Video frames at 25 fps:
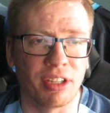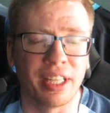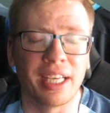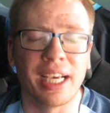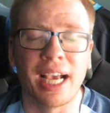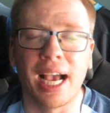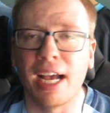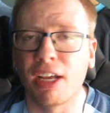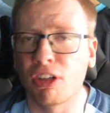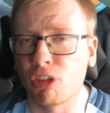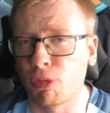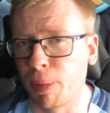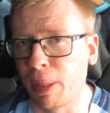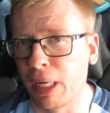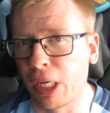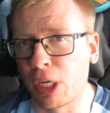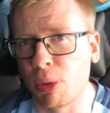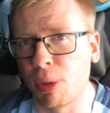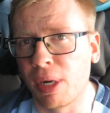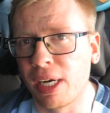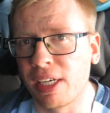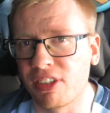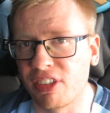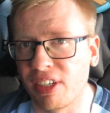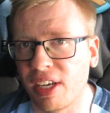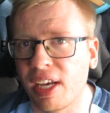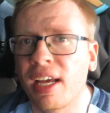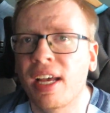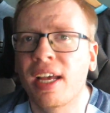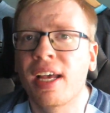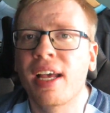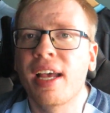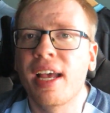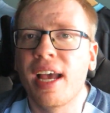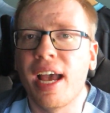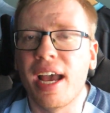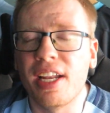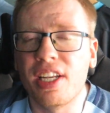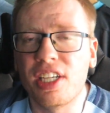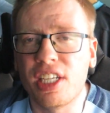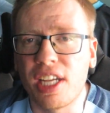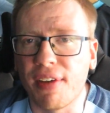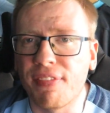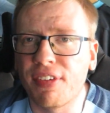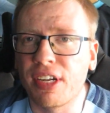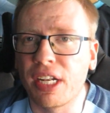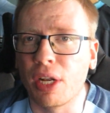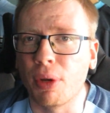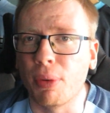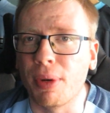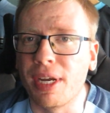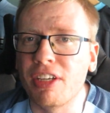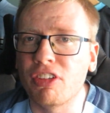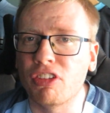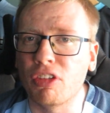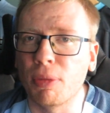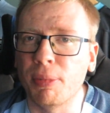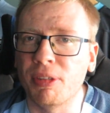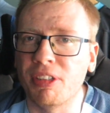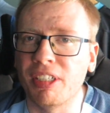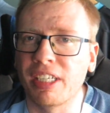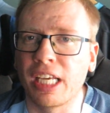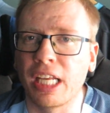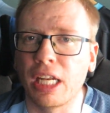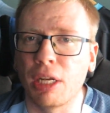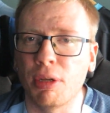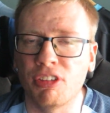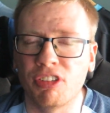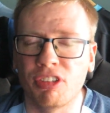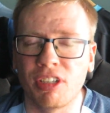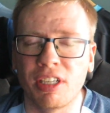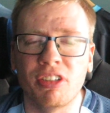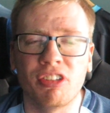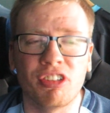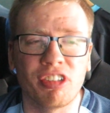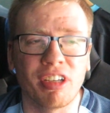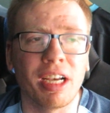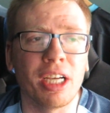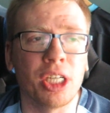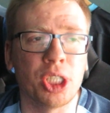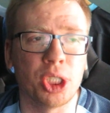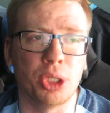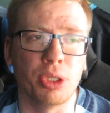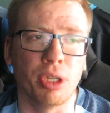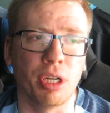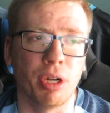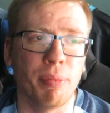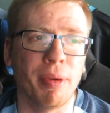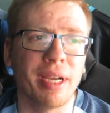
I think Azpilicueta and David Luiz in particular are sensational.